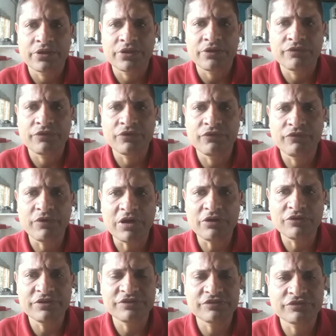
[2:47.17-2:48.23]
If you
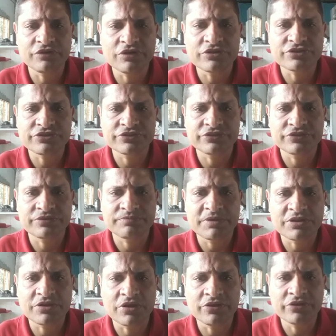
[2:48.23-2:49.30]
follow the instructions
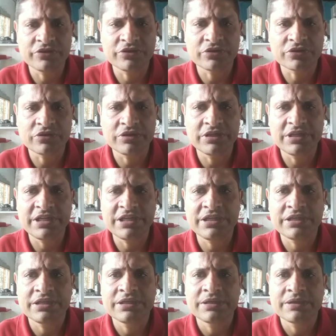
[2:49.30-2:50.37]

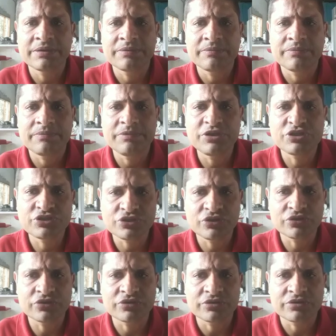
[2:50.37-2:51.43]
methodically, be
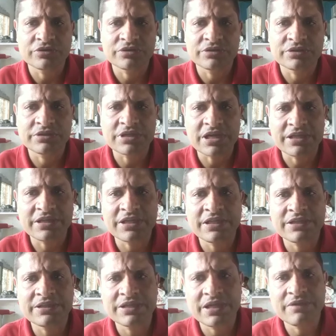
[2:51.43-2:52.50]
sure that
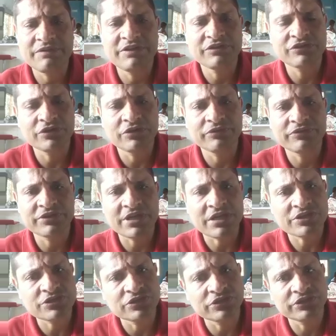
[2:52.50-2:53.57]
in every
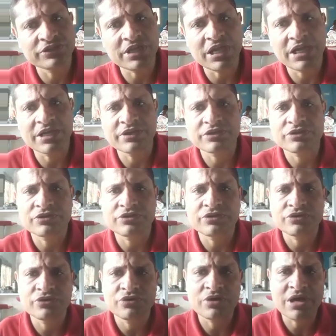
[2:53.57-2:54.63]
short time
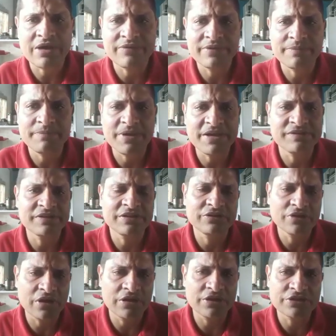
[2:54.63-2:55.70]
you have the basic
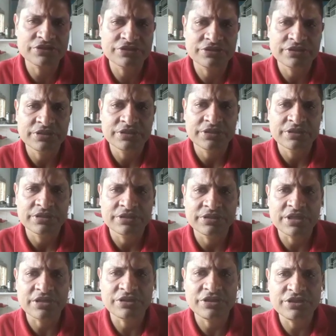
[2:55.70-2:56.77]
knowledge
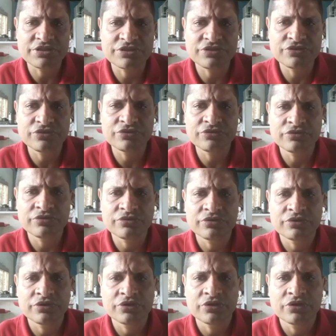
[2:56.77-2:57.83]
that teach you
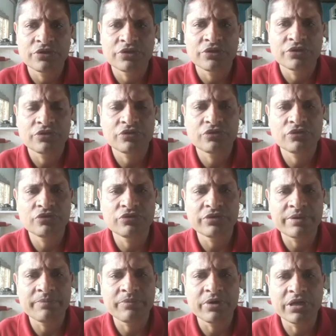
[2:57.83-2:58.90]
to
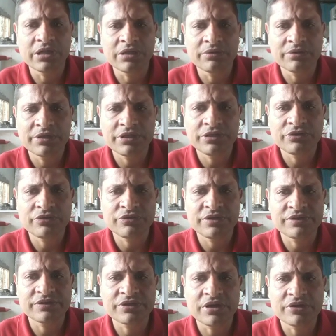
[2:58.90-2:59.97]
involve into
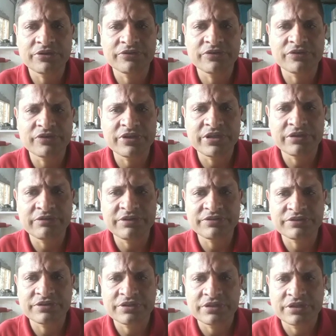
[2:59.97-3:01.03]
the study of English